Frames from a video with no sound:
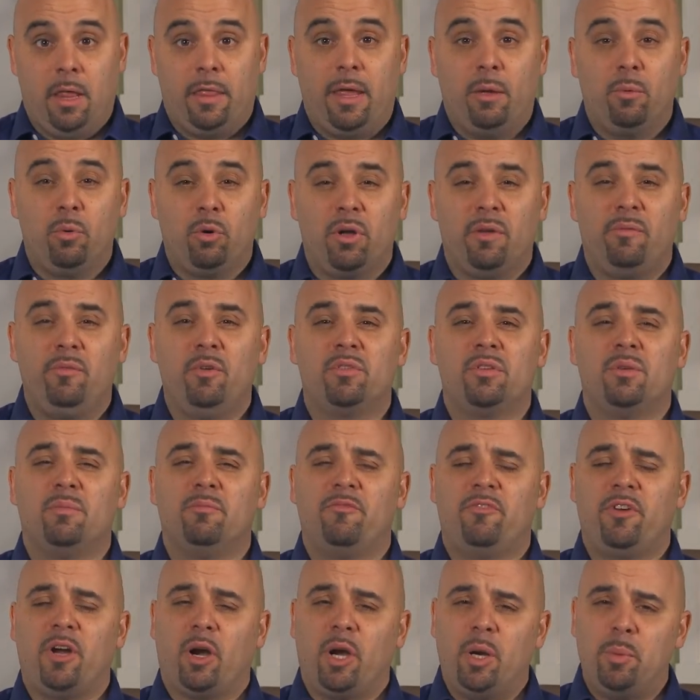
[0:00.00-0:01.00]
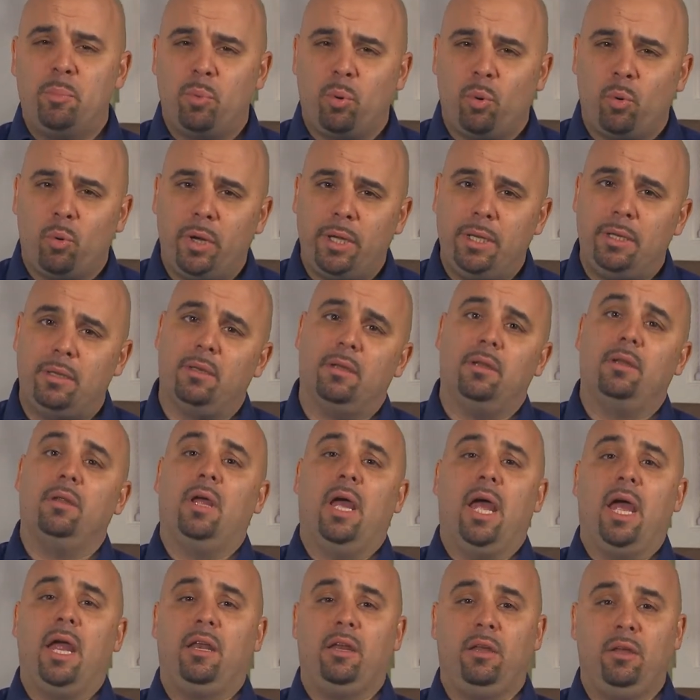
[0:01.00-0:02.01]
They will give you some very pointed
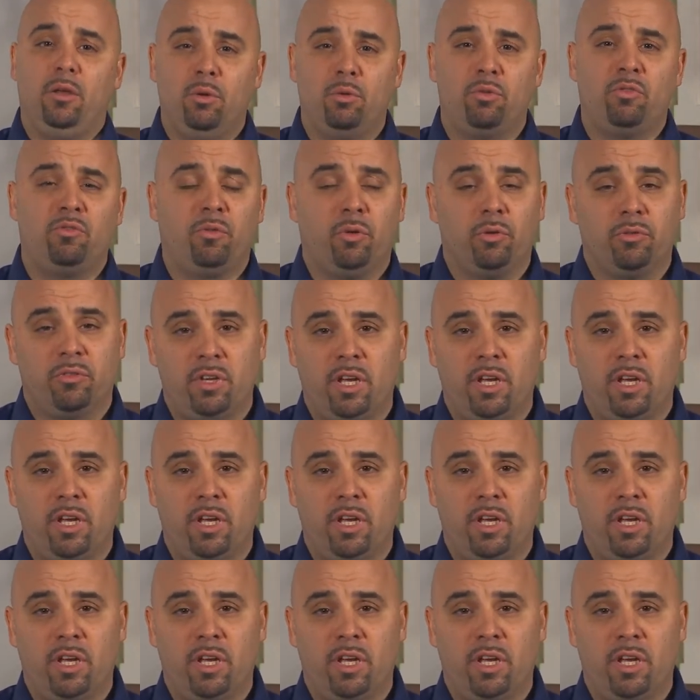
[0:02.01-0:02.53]
and useful